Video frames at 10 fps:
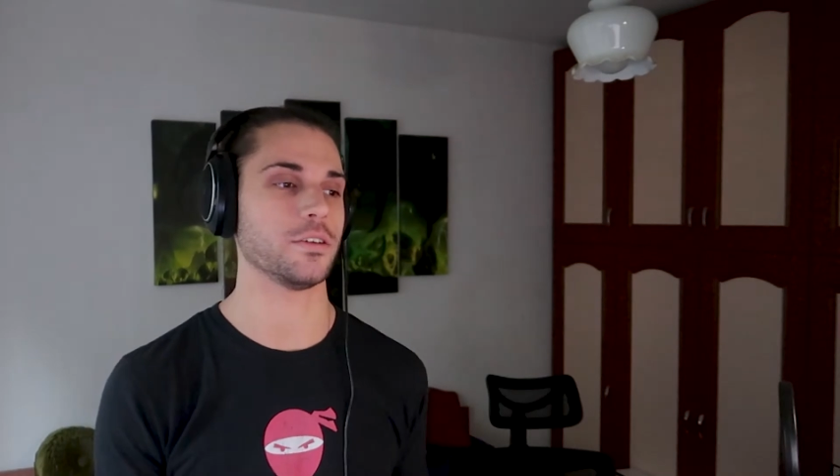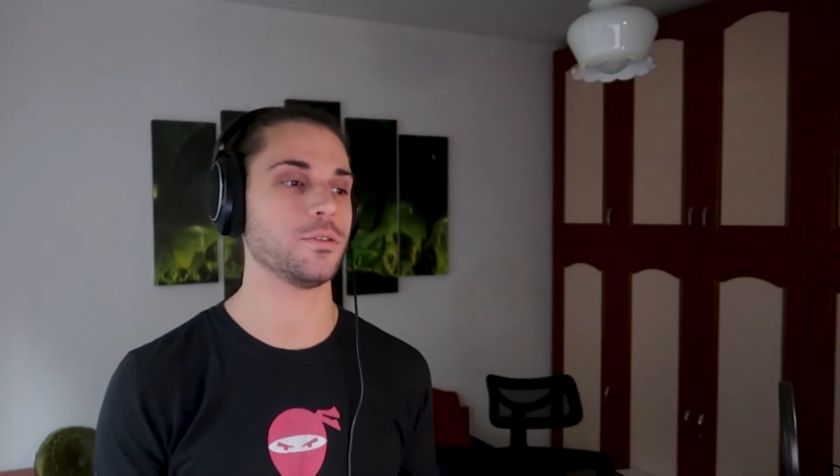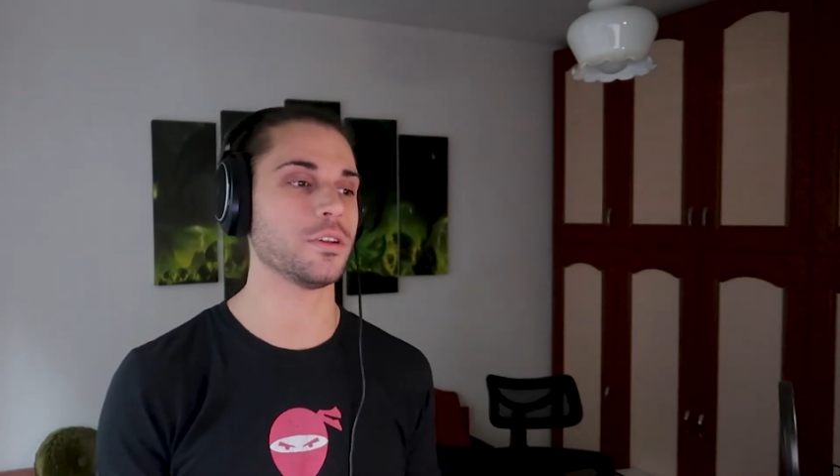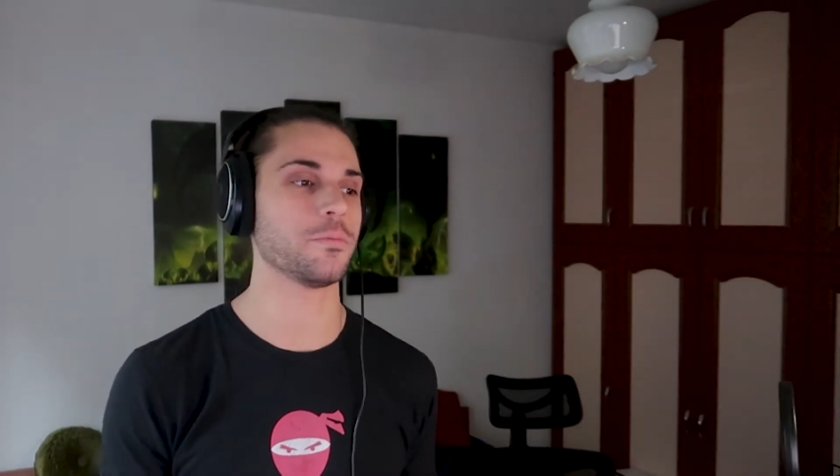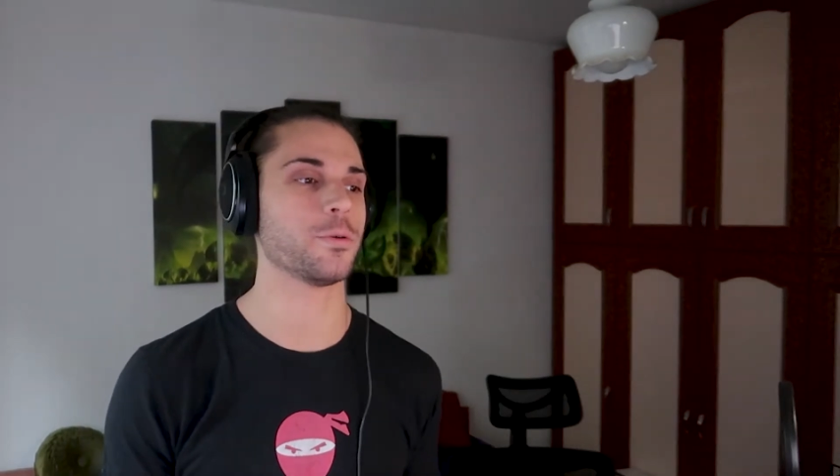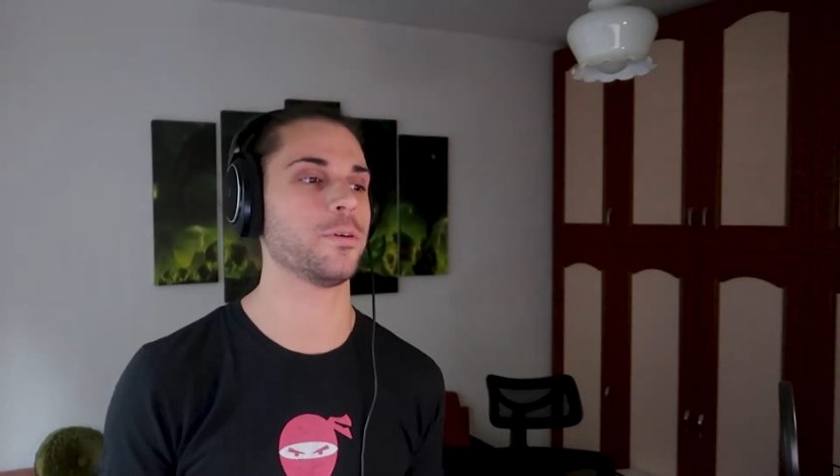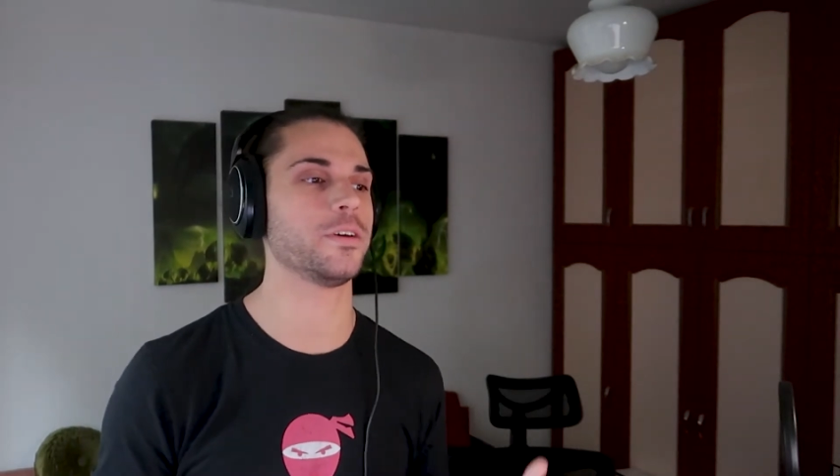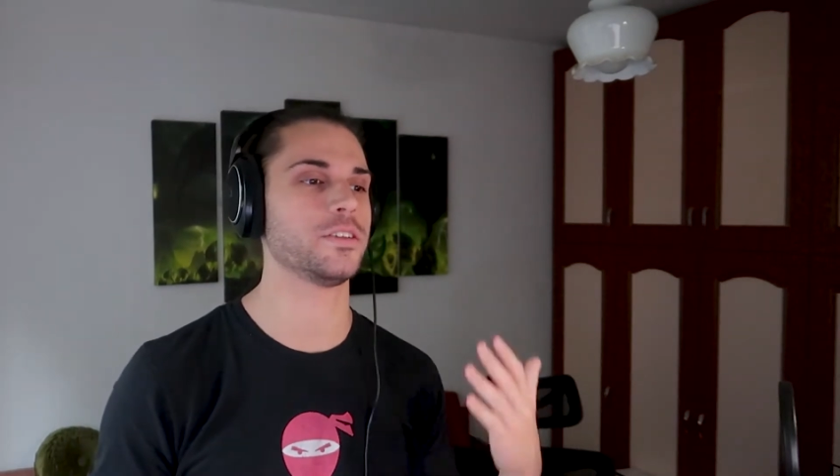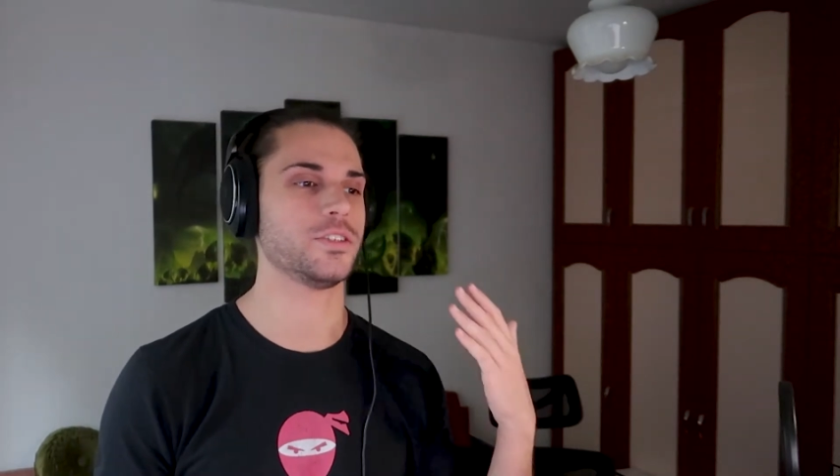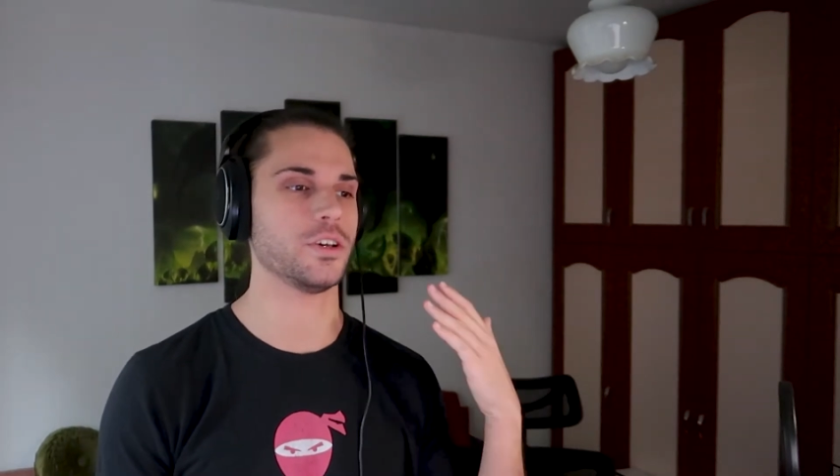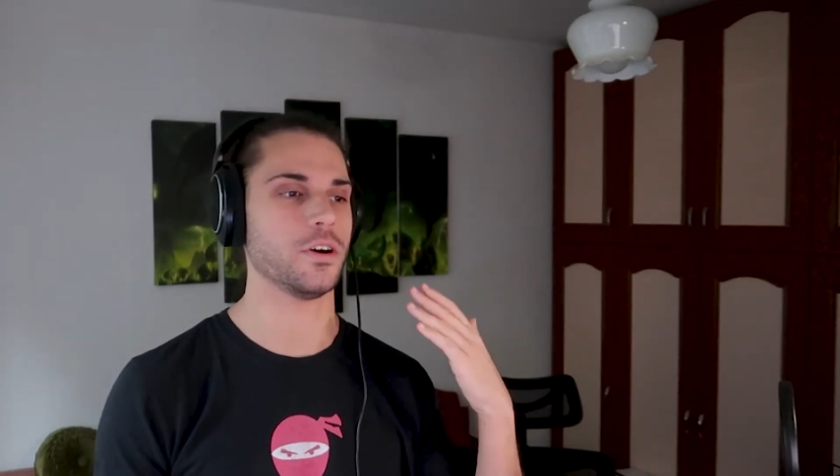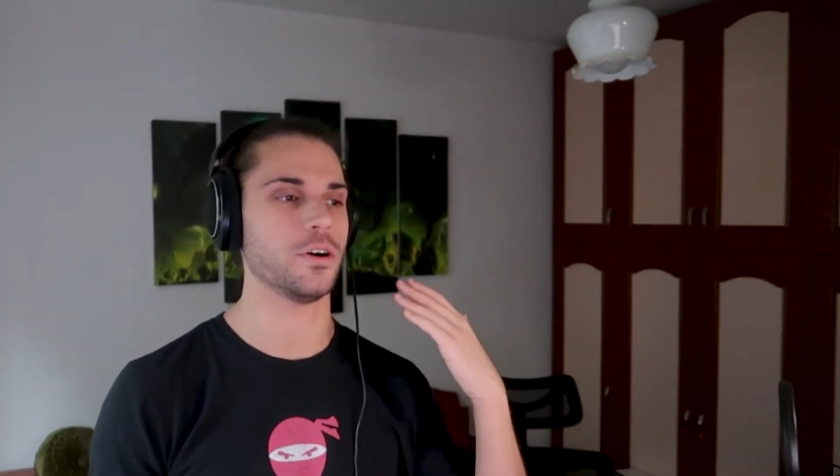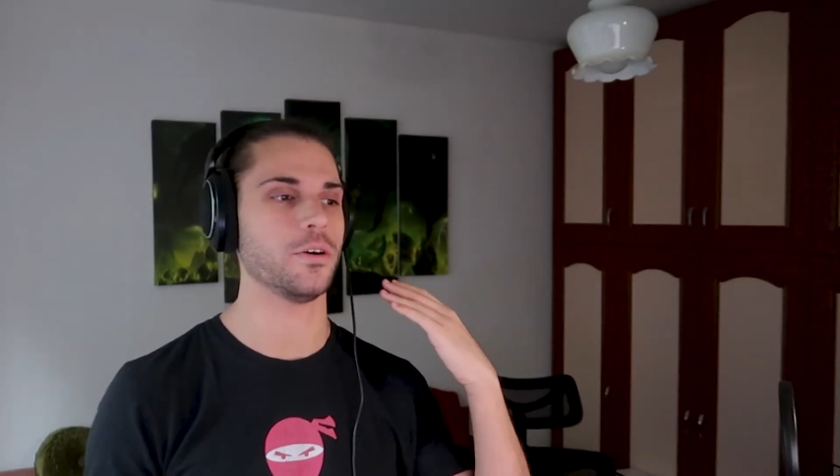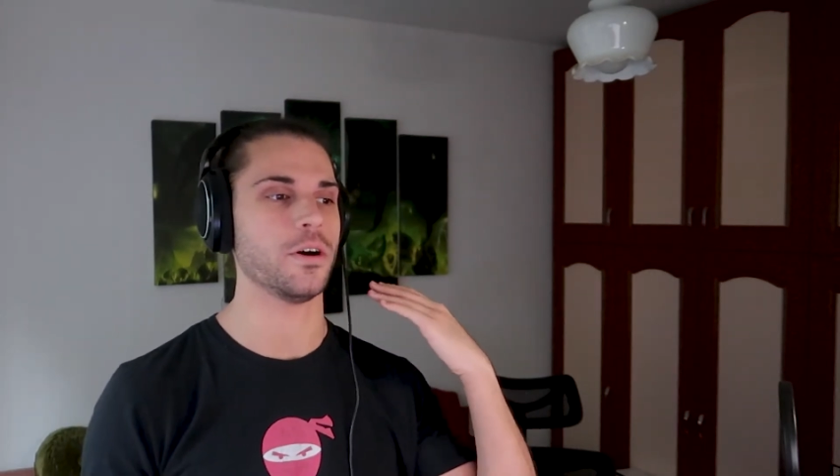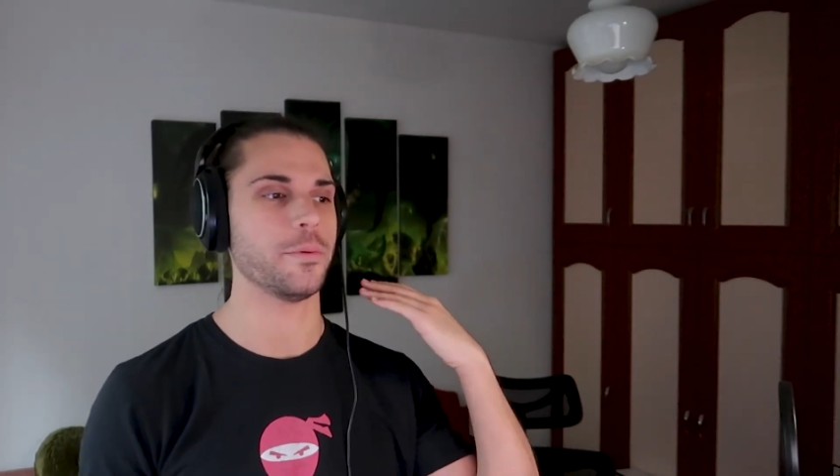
couldn't prove it. So